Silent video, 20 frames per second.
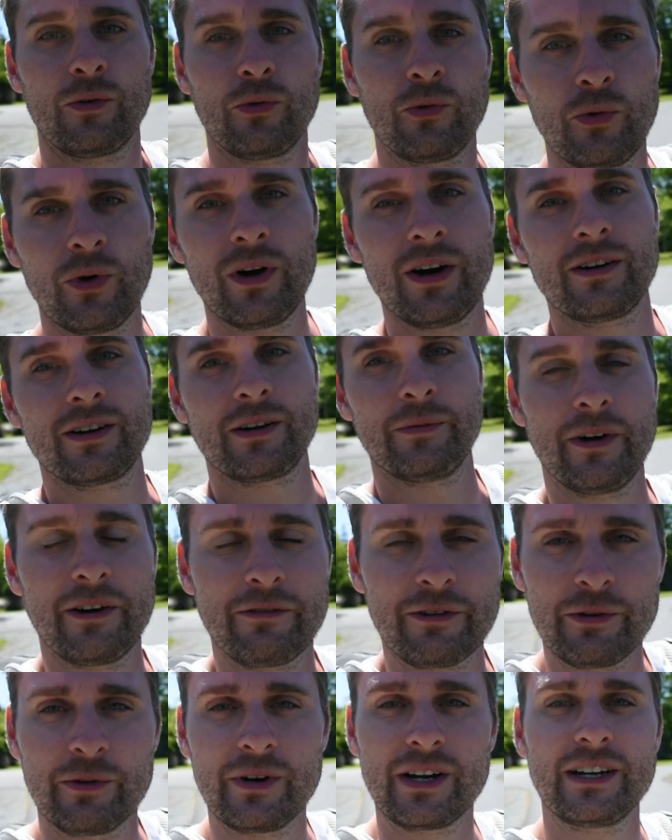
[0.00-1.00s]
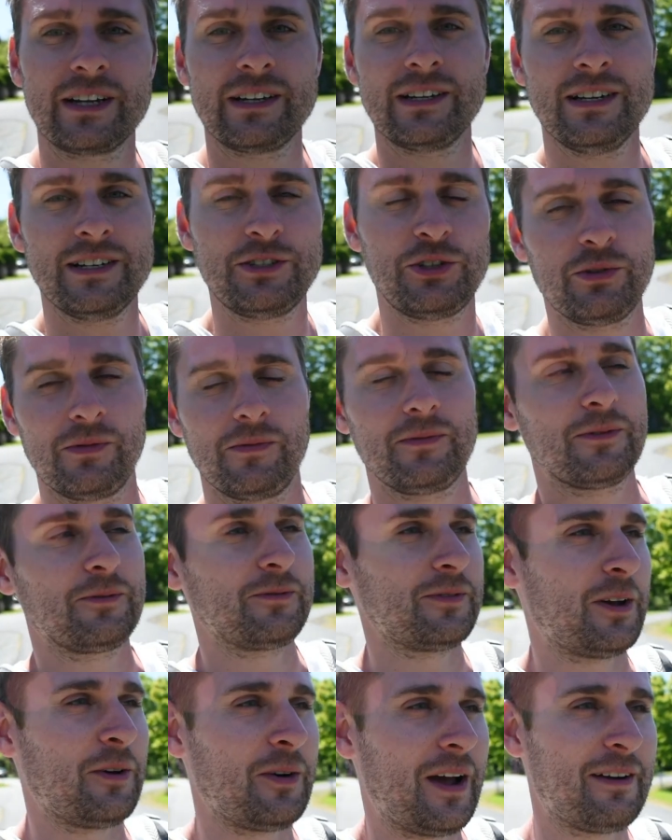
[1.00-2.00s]
Welcome everyone to,
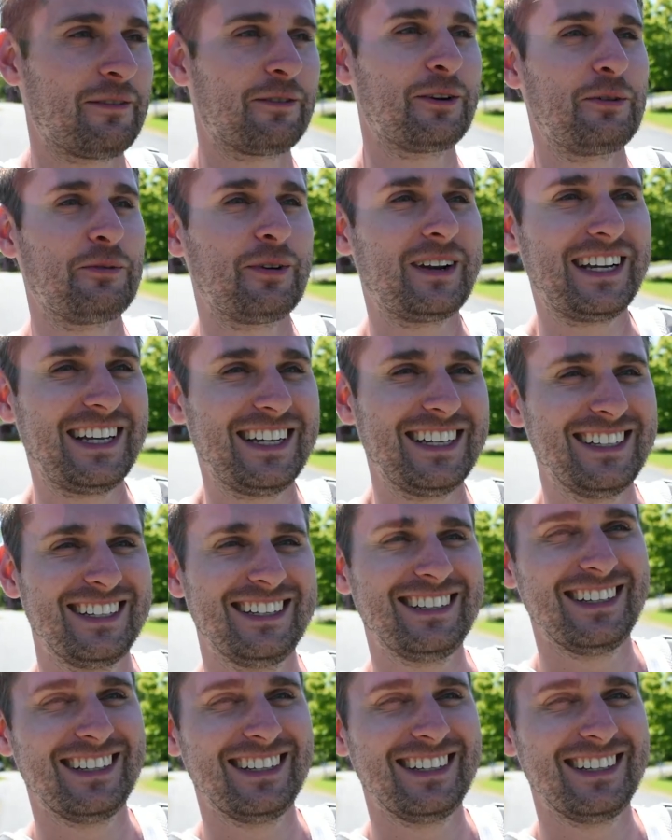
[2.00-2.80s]
no, everyone.